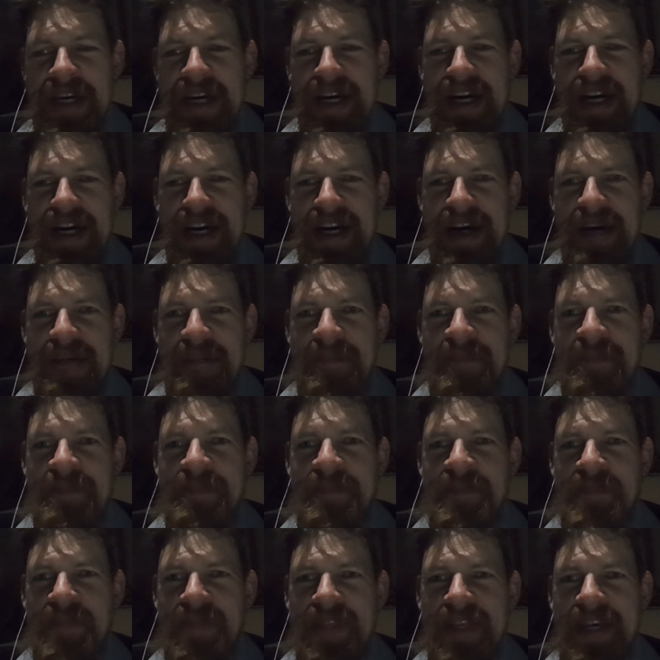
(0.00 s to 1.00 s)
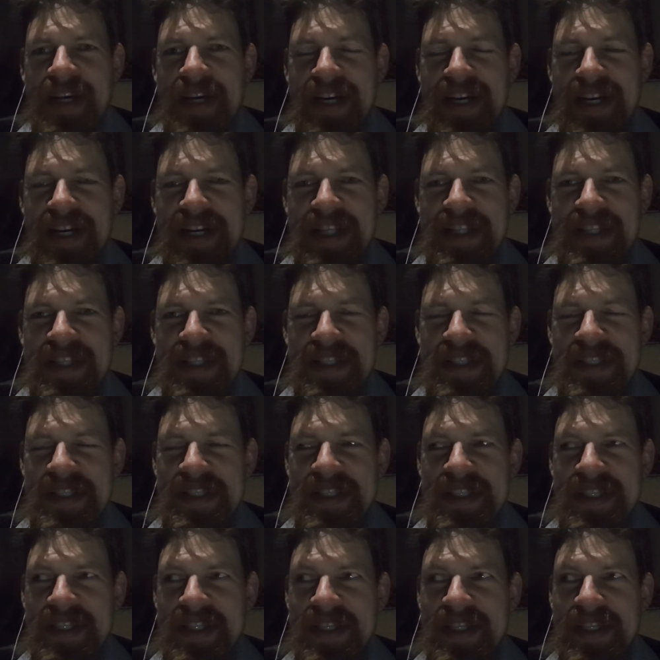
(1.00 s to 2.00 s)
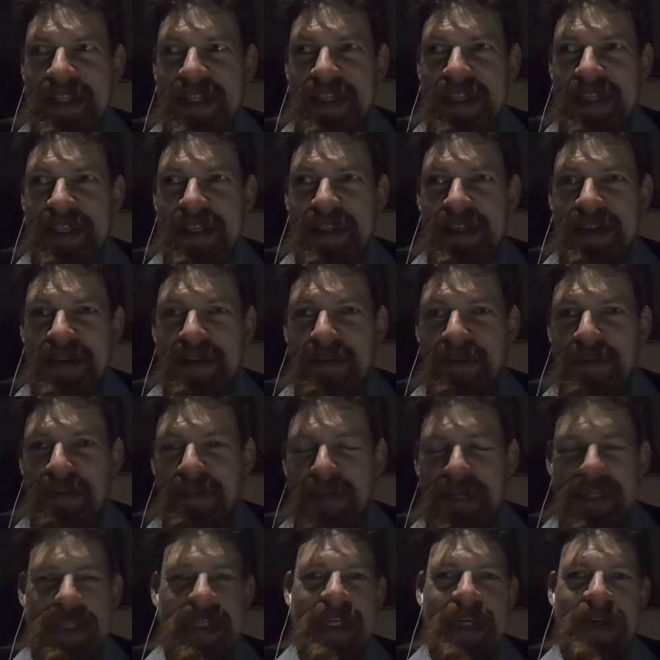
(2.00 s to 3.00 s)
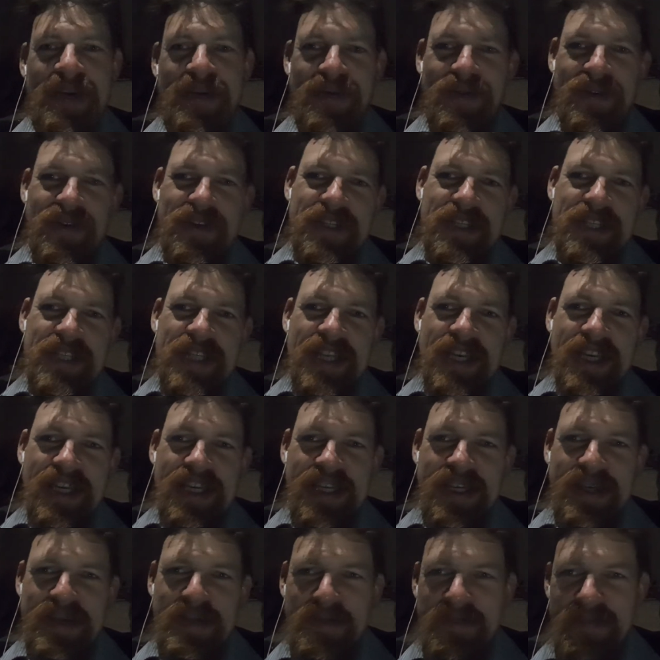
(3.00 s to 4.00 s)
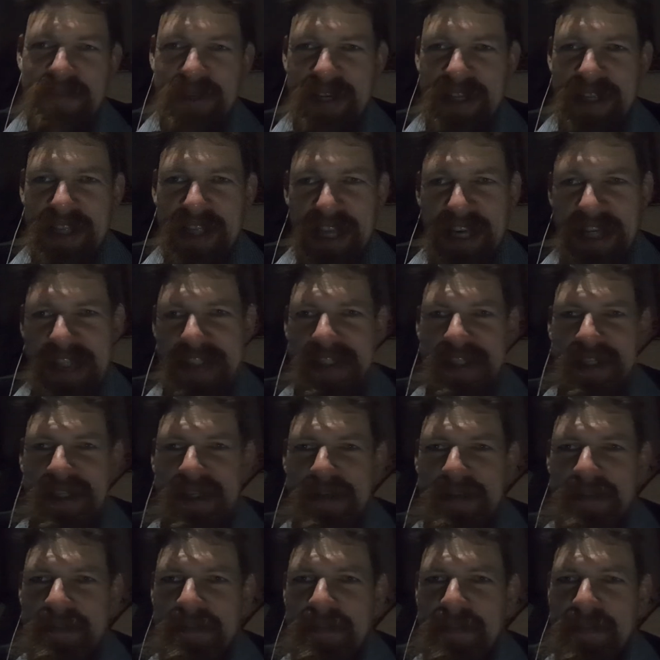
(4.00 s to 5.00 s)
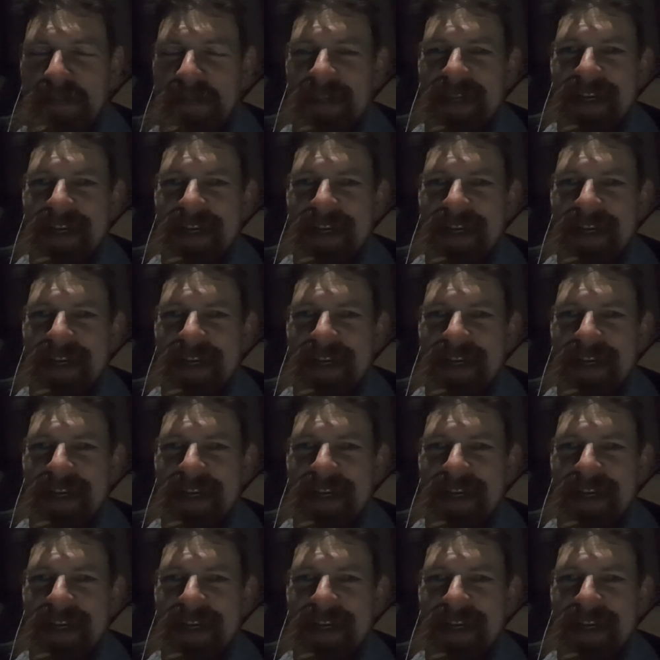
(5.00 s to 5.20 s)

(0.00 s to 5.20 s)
Um, and missing was like a lighter,